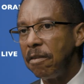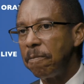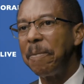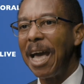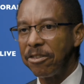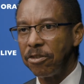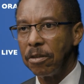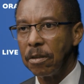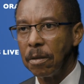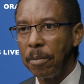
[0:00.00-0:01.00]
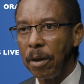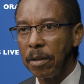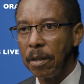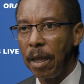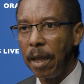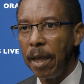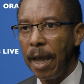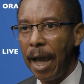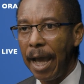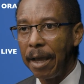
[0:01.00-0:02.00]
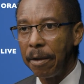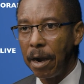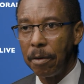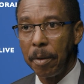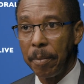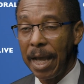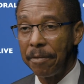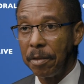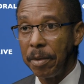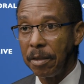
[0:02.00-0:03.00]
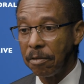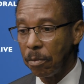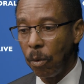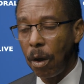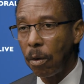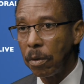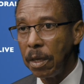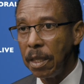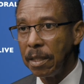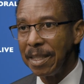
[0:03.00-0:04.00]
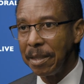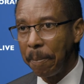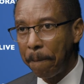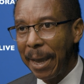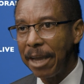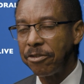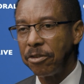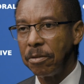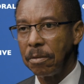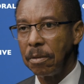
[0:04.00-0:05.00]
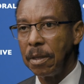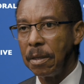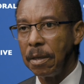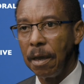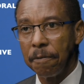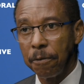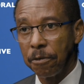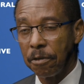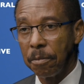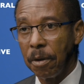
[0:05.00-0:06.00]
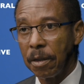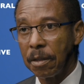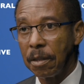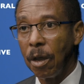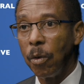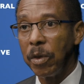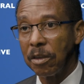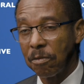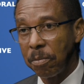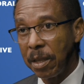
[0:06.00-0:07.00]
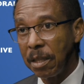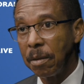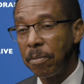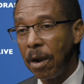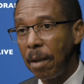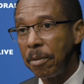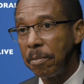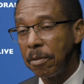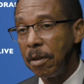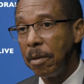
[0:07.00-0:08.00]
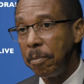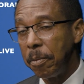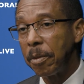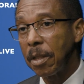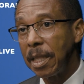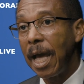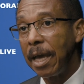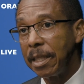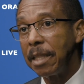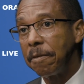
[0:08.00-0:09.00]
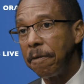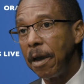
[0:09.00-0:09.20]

passionate about it. I remember having him here and saying, wow, the passion you have for St. Maarten, how he explained the problem, people can identify